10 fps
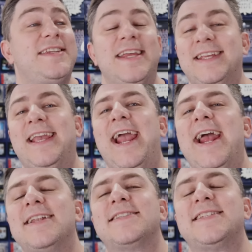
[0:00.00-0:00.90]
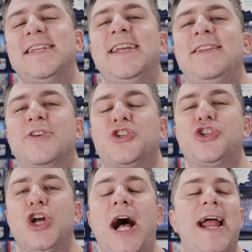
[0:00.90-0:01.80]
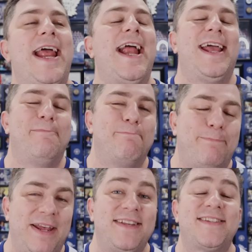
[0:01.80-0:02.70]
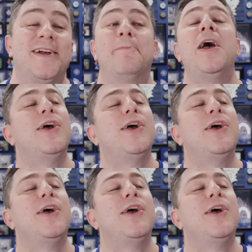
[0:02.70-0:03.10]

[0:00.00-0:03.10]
he can't see the shot and it beats him,